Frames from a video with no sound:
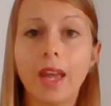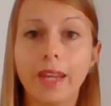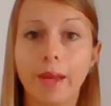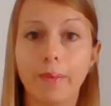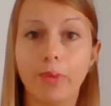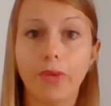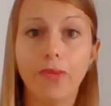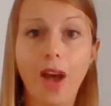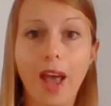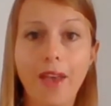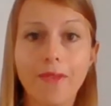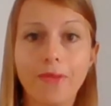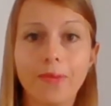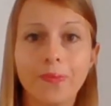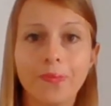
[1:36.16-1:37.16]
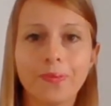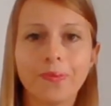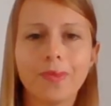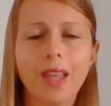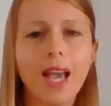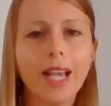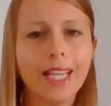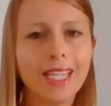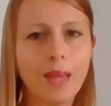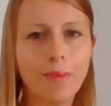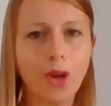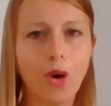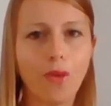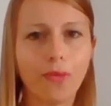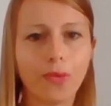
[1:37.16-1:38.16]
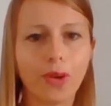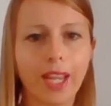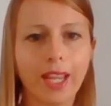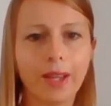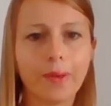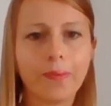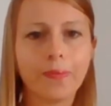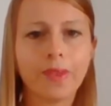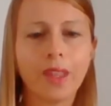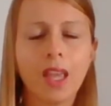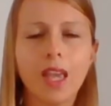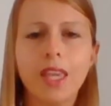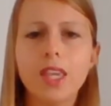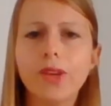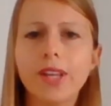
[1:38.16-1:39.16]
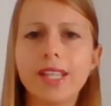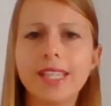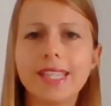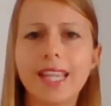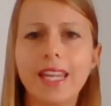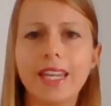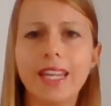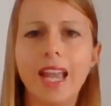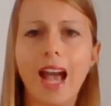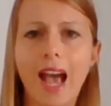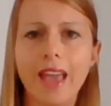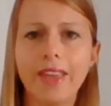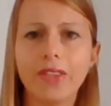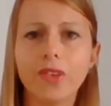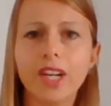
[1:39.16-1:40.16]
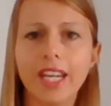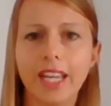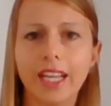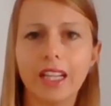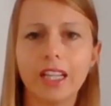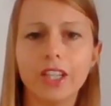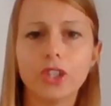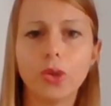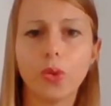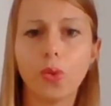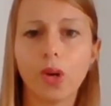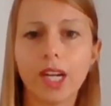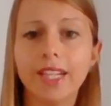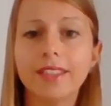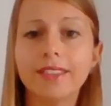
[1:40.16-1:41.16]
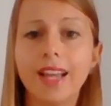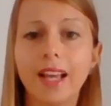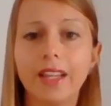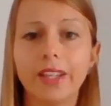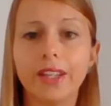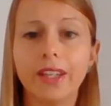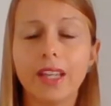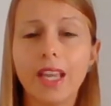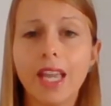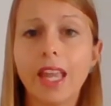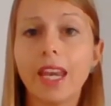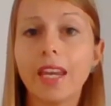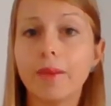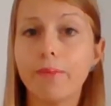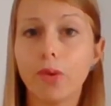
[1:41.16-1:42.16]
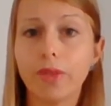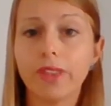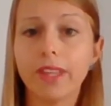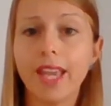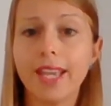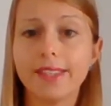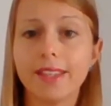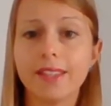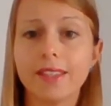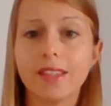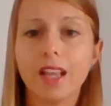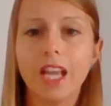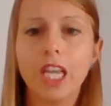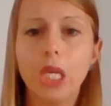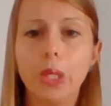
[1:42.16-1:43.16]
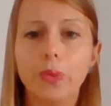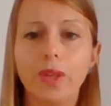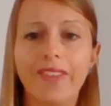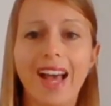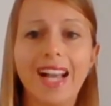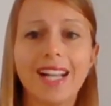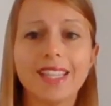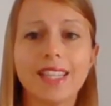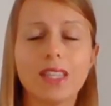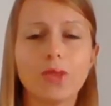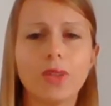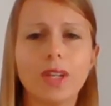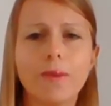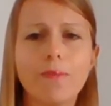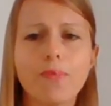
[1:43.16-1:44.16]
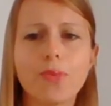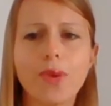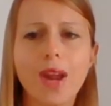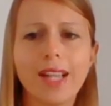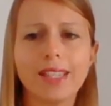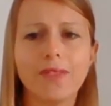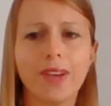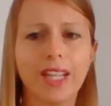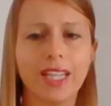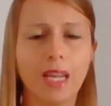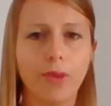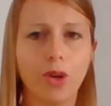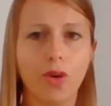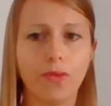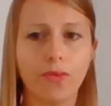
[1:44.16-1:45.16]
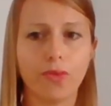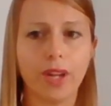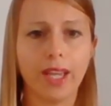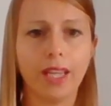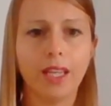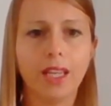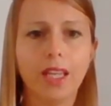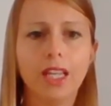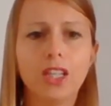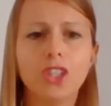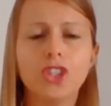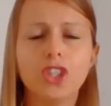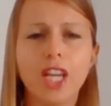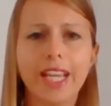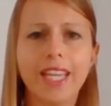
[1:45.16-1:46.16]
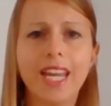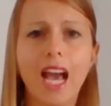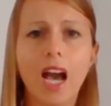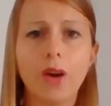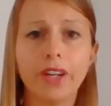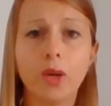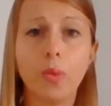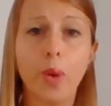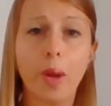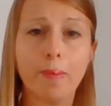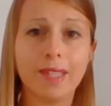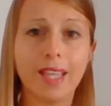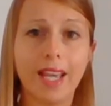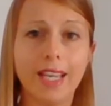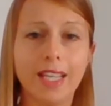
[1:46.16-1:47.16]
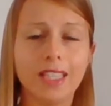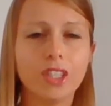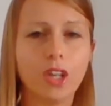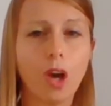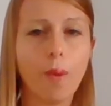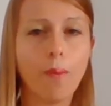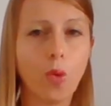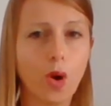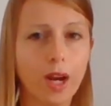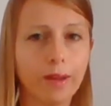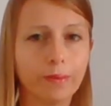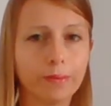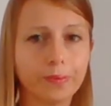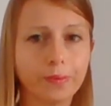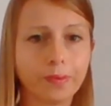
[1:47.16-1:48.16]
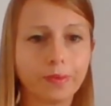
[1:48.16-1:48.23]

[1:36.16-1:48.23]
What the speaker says: Number five, academic offering. You can study either in English or in Italian. In both cases, you will have access to an impressive academic offering. Check it out on our website to know more.